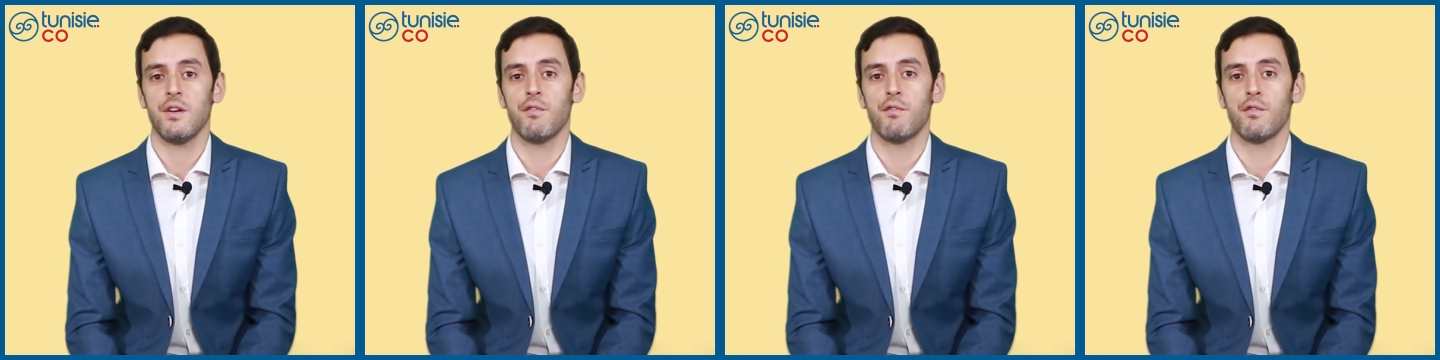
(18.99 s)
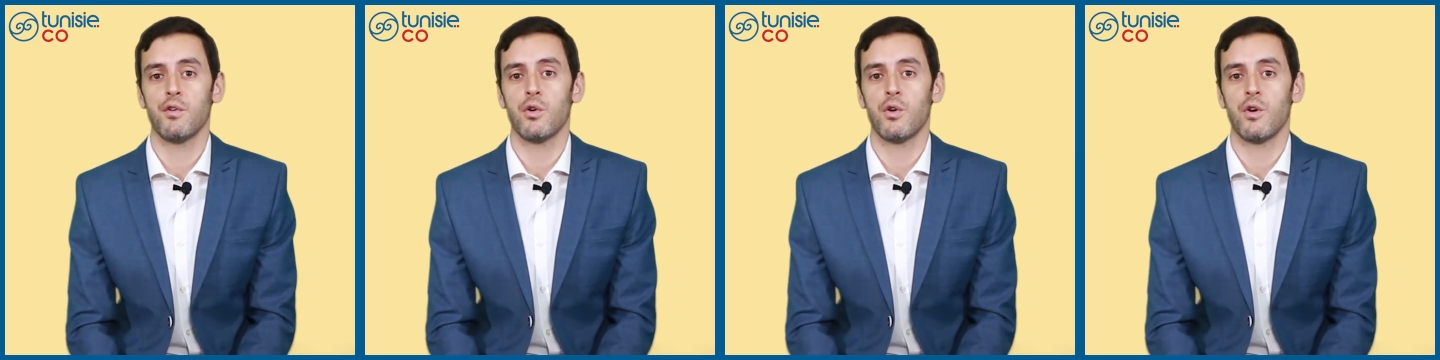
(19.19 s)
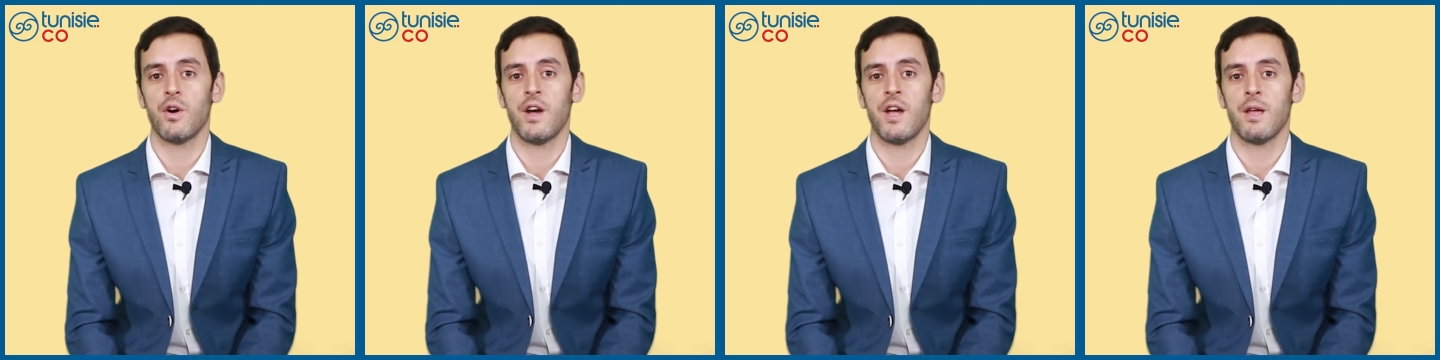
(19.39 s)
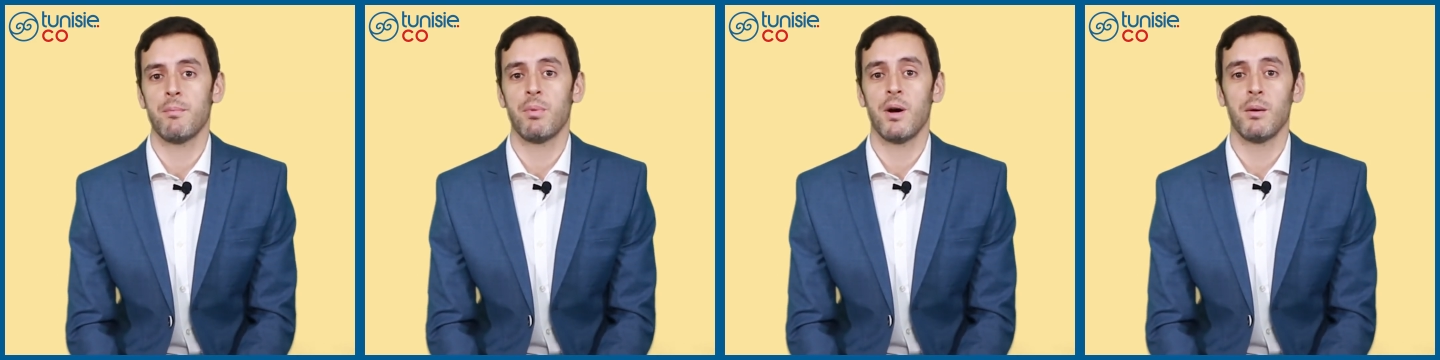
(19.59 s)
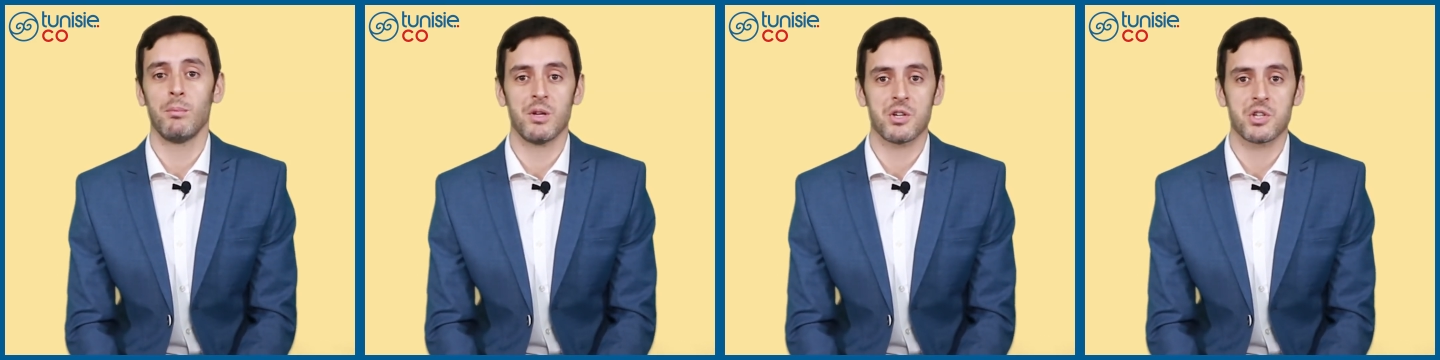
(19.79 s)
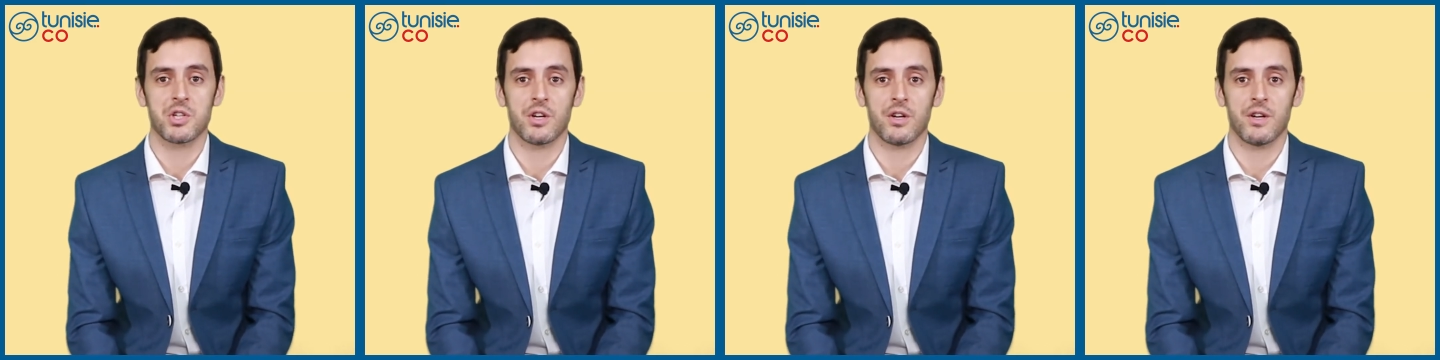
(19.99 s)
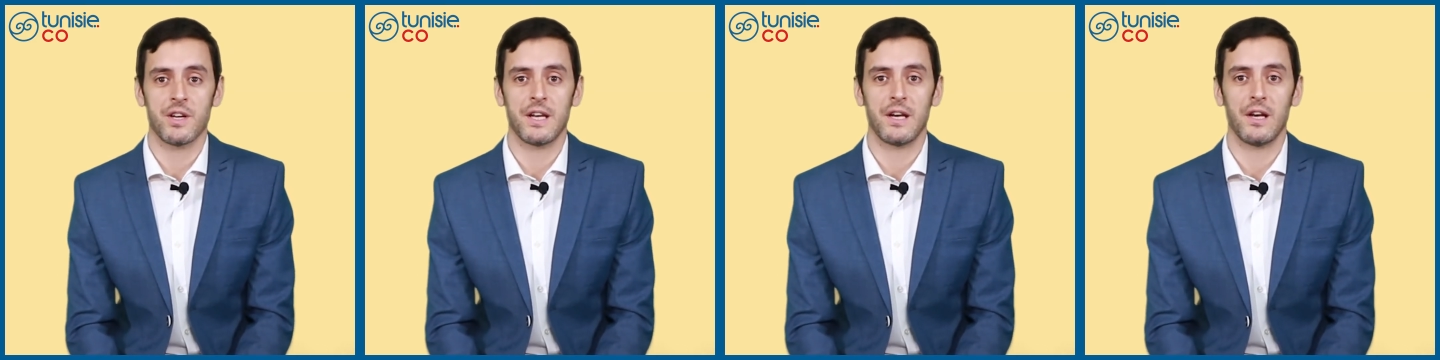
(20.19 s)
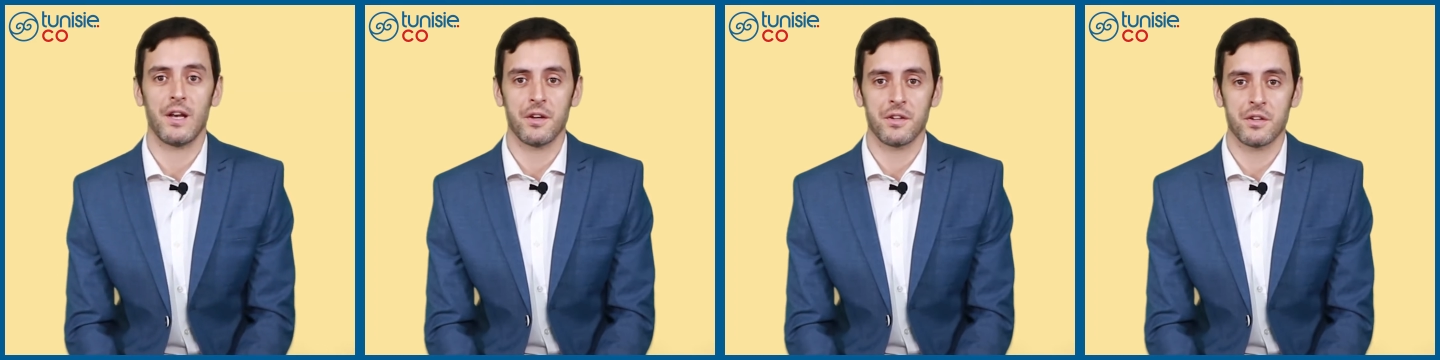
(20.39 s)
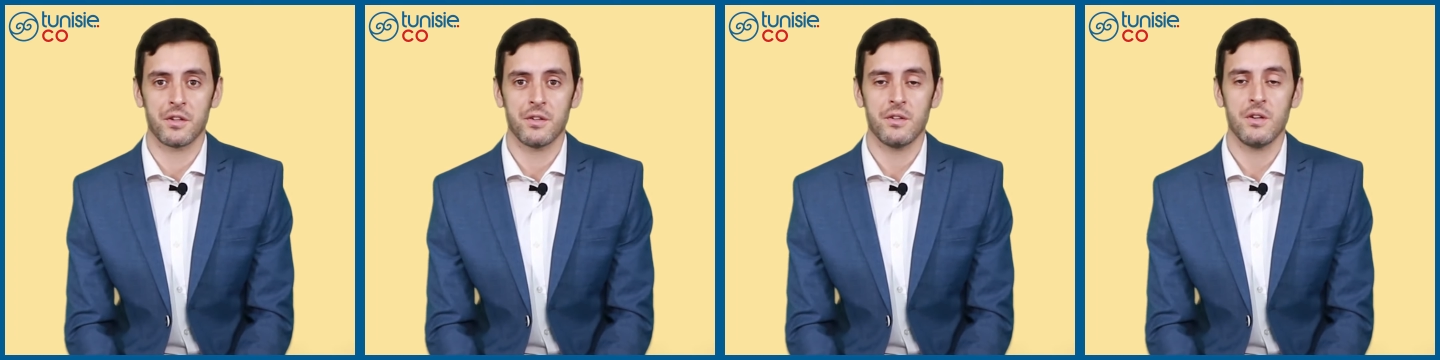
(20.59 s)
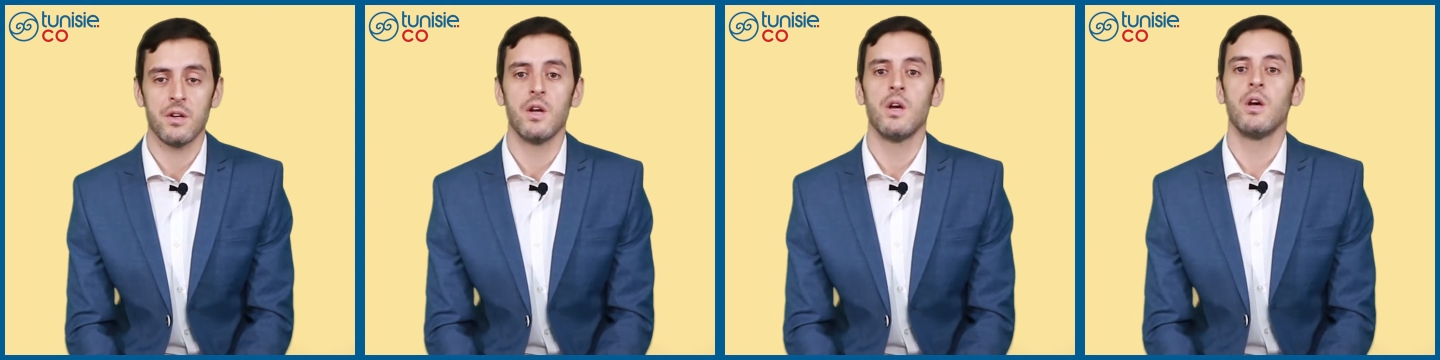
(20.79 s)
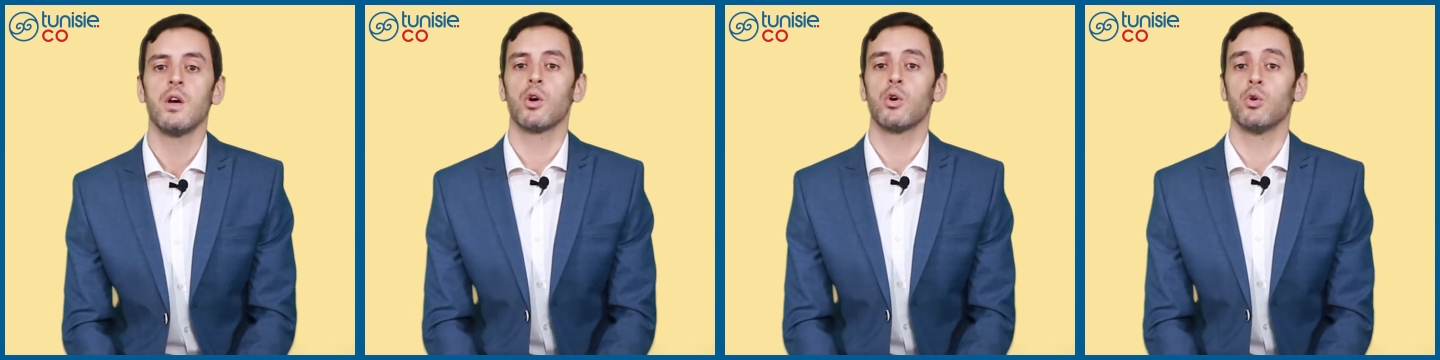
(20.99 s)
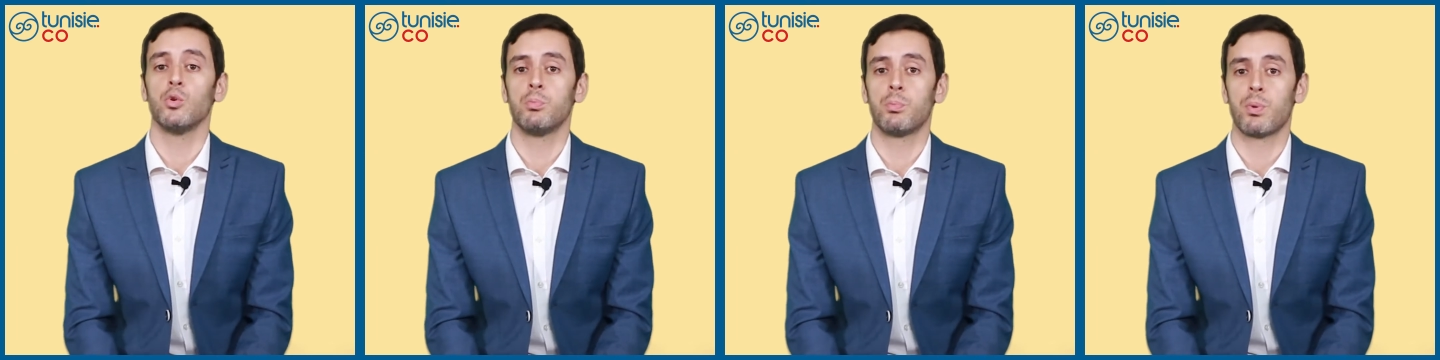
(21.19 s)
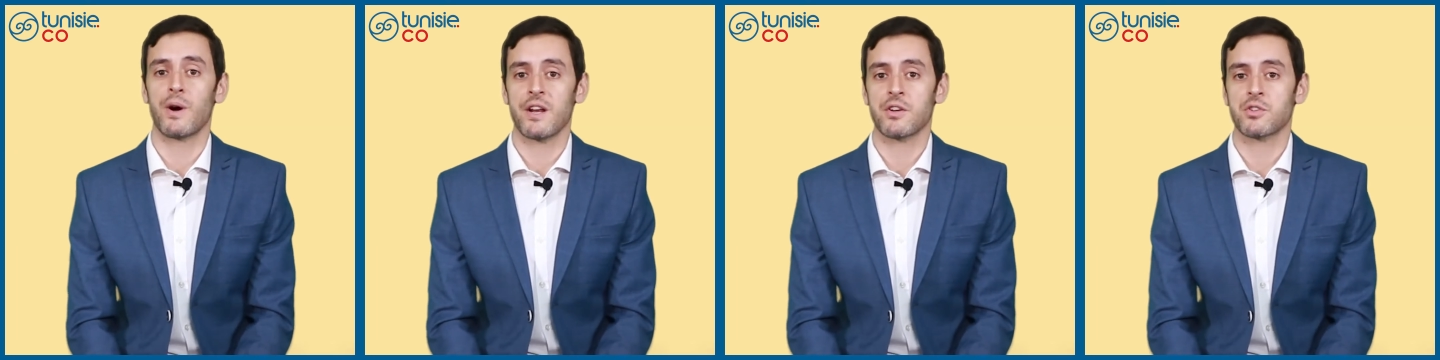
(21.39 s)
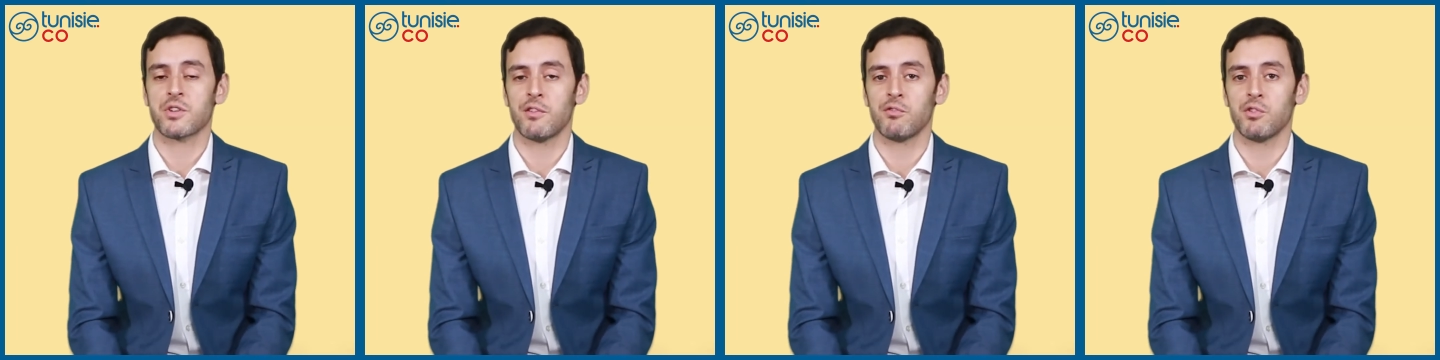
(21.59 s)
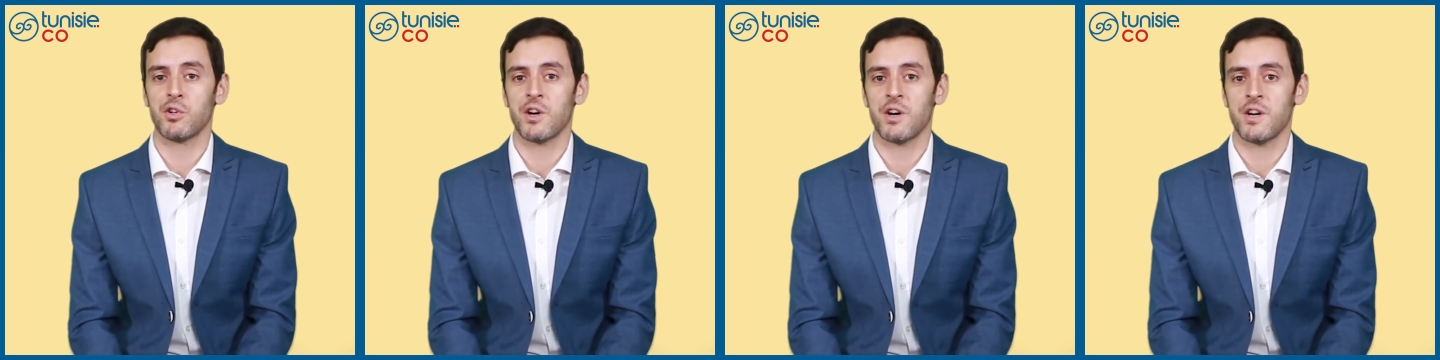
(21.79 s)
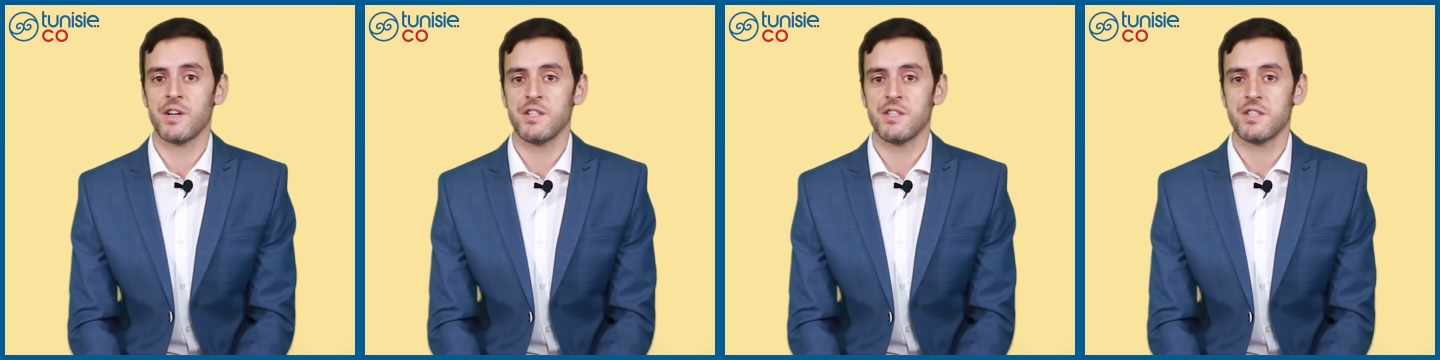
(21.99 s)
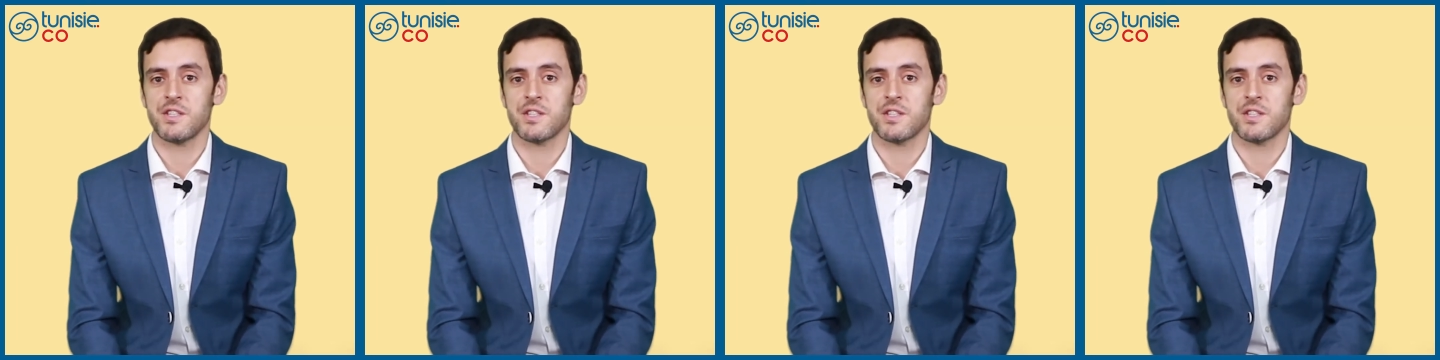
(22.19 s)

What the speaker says: for a publisher in London called Brat Travel Guides.